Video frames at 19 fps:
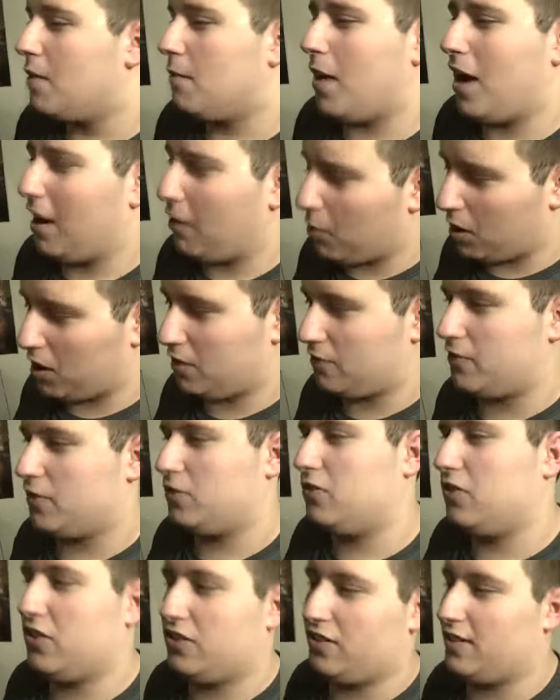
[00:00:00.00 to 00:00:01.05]
But I want it for the
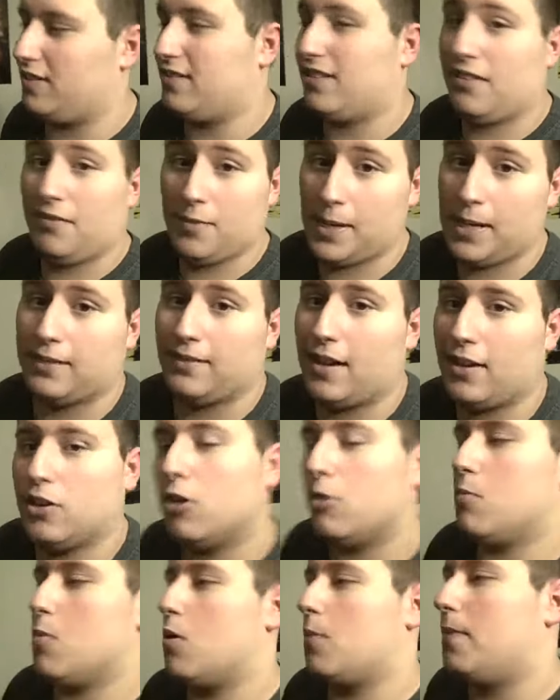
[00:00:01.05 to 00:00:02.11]
360, because I
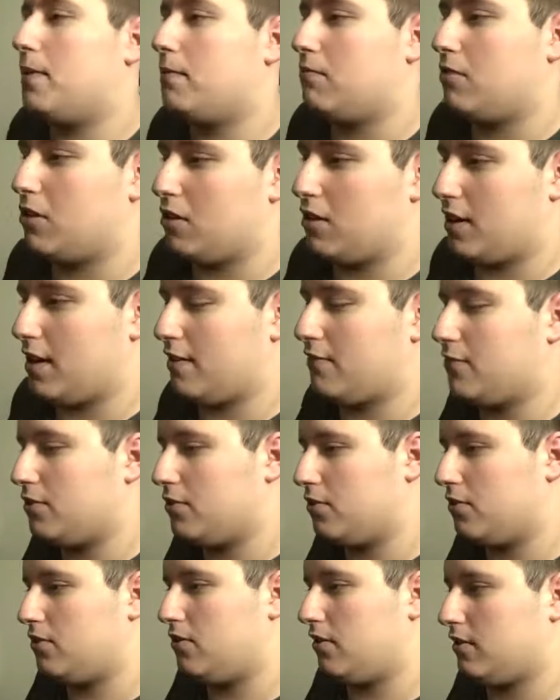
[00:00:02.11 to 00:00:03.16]
know more people go get it for the
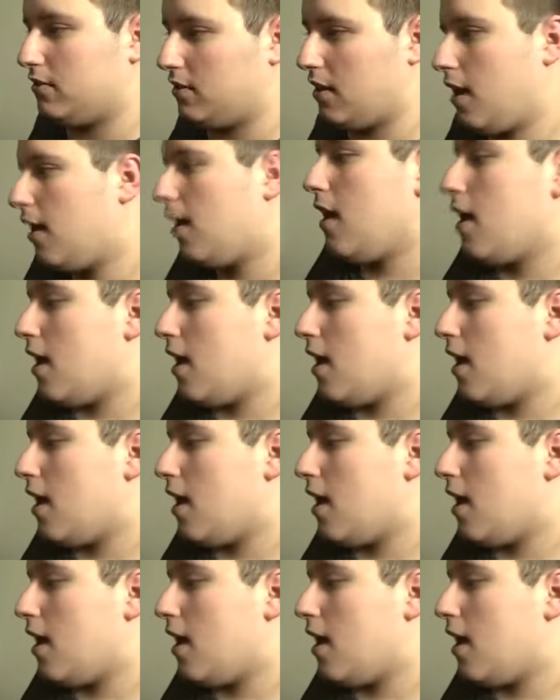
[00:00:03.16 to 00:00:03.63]
360.